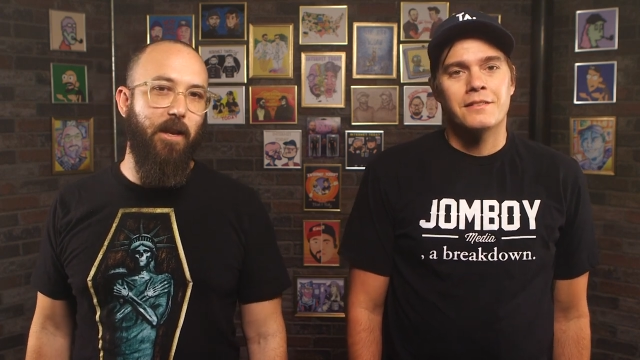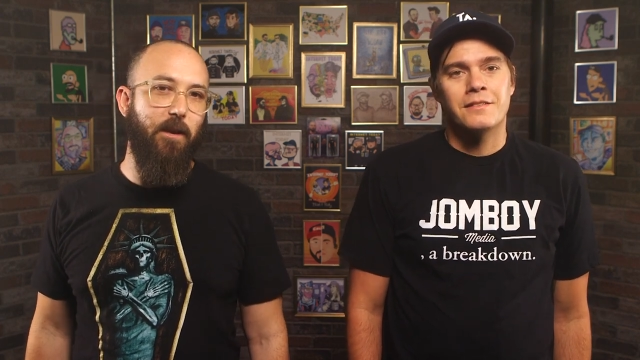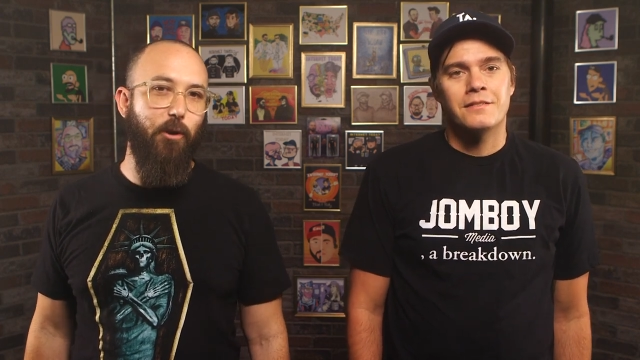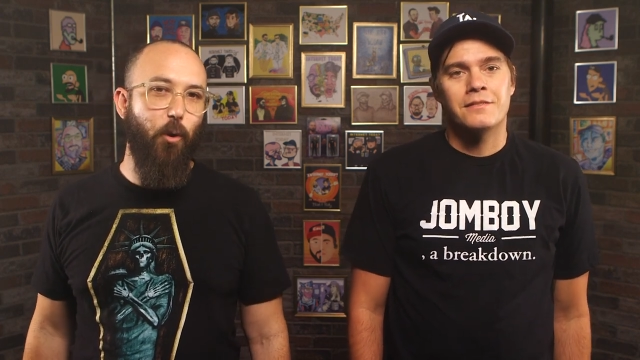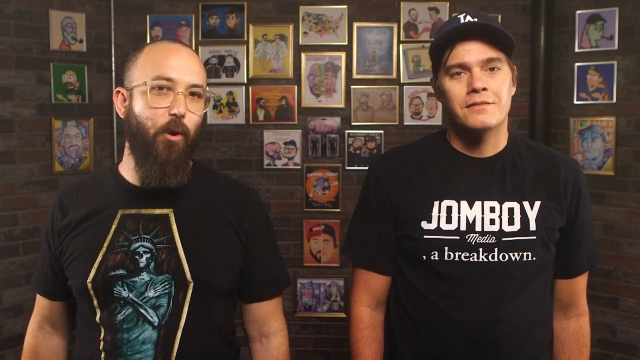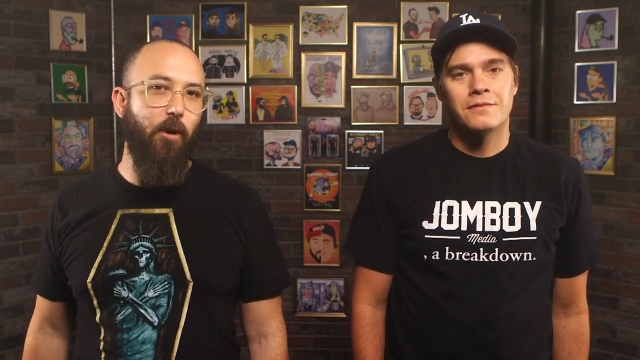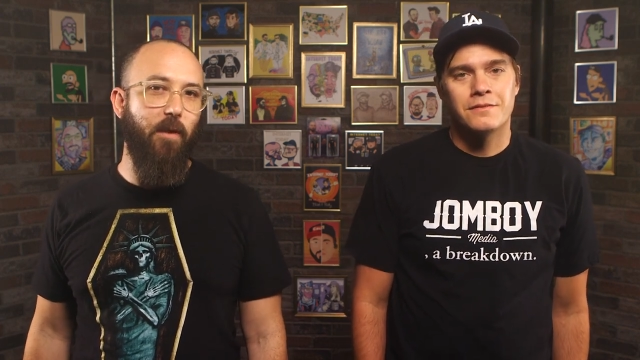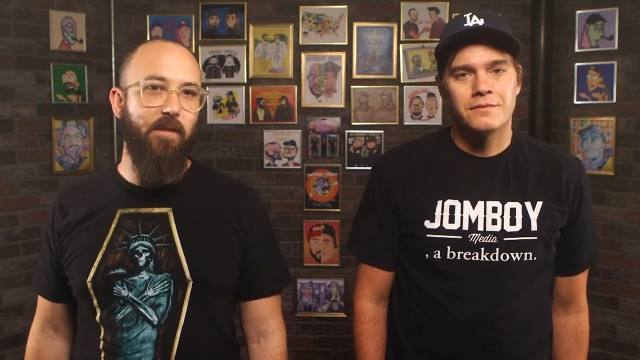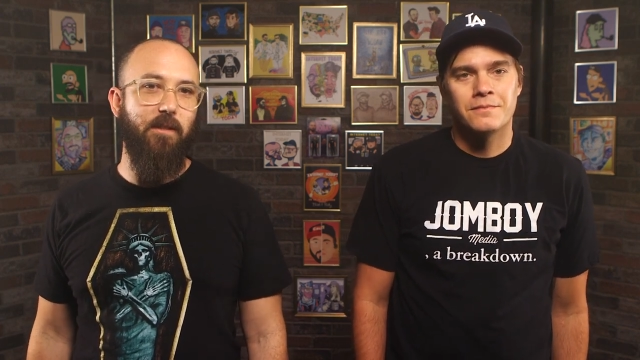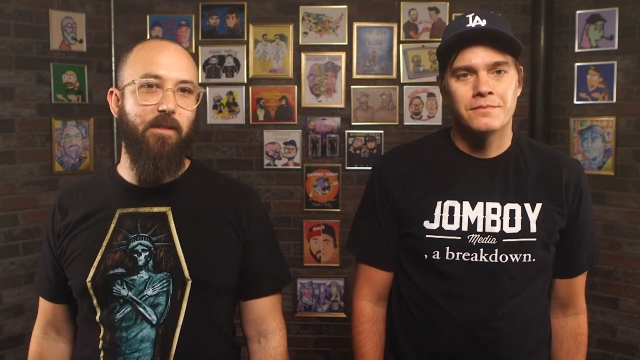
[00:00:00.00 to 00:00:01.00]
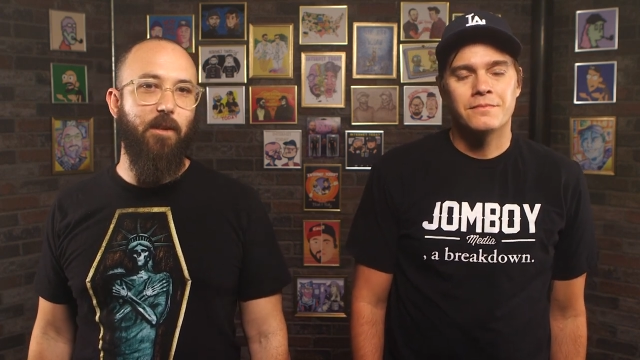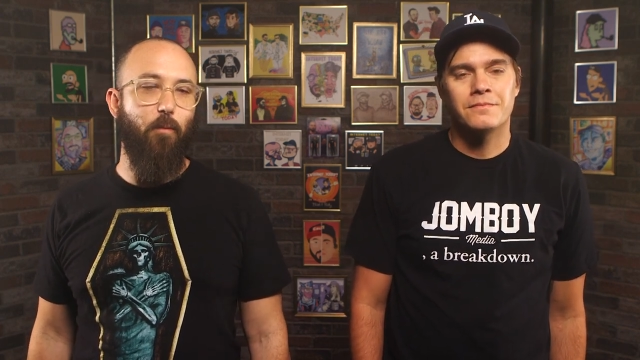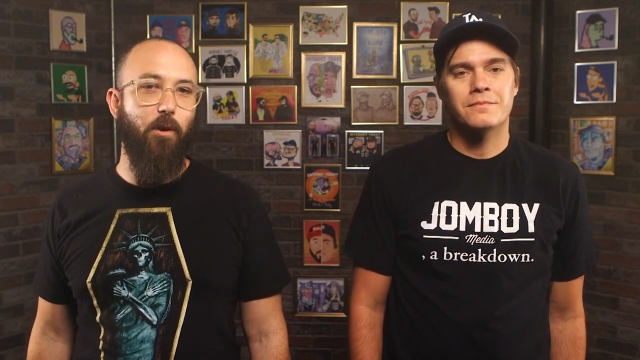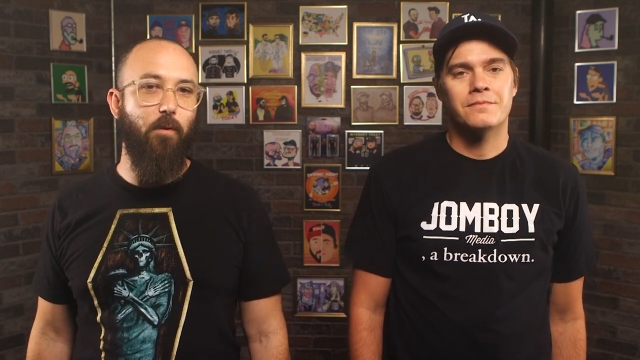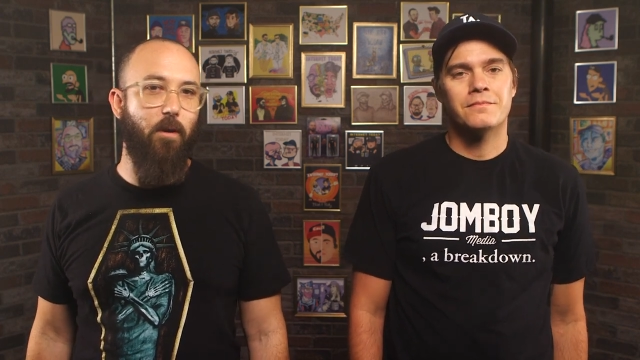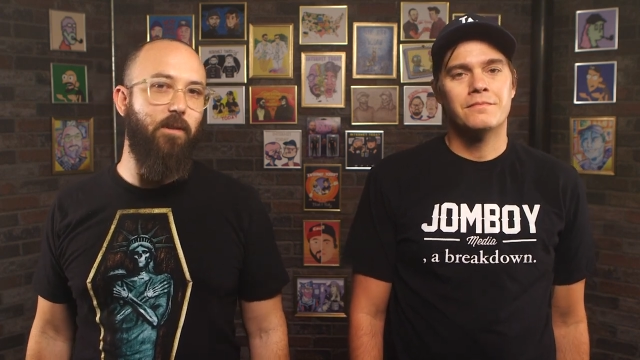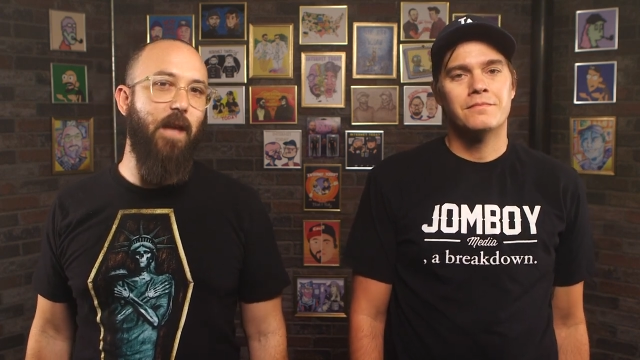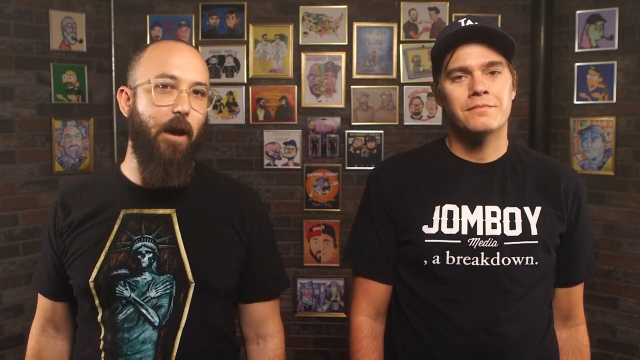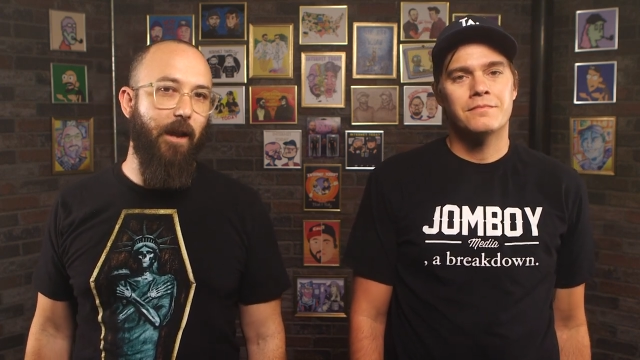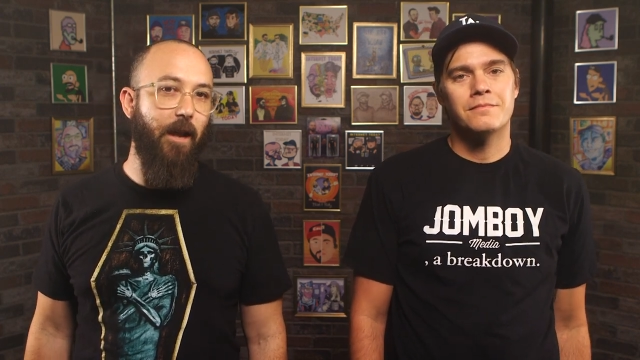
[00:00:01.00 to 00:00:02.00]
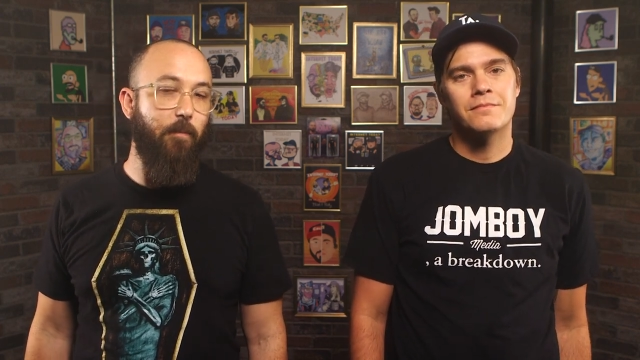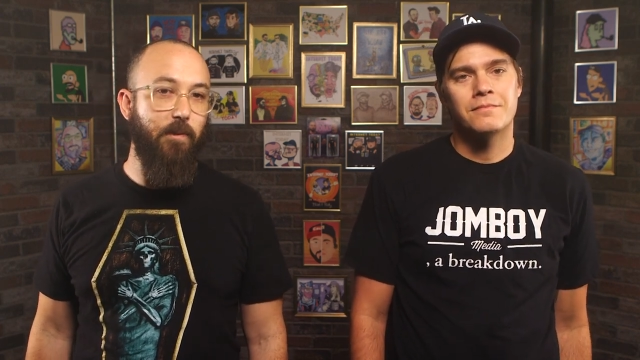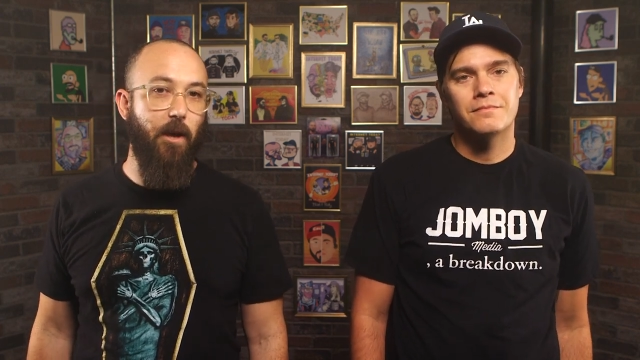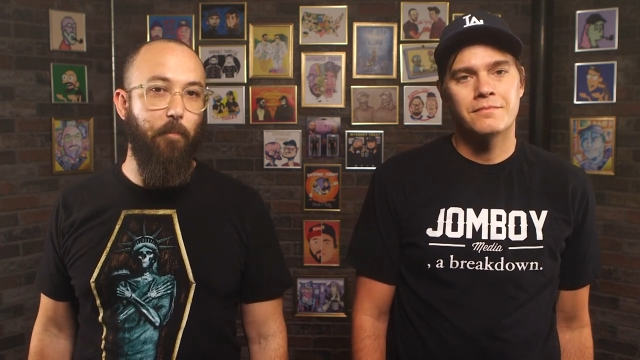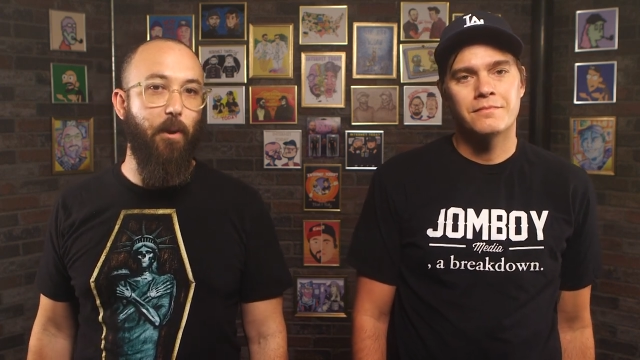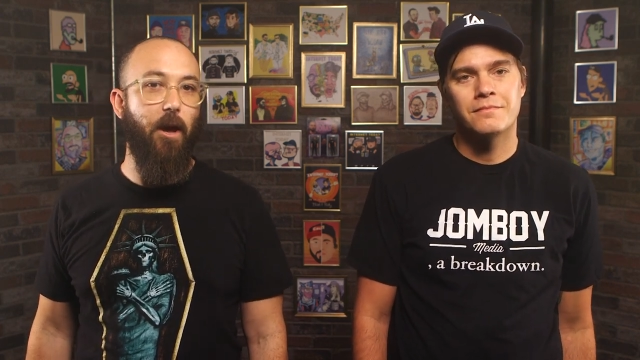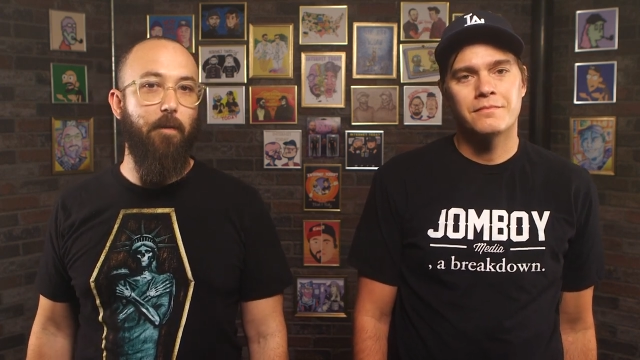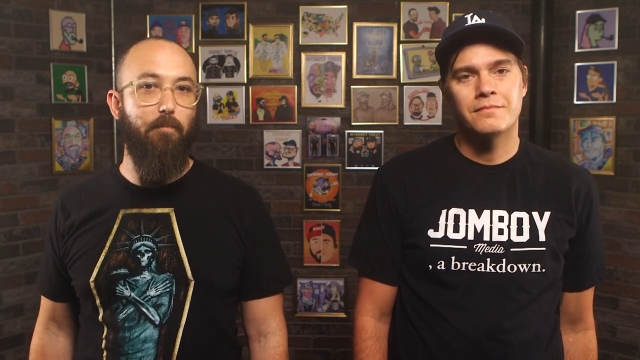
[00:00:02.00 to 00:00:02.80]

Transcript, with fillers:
Speaker 1: and Nagoya residents that were grossed out and upset by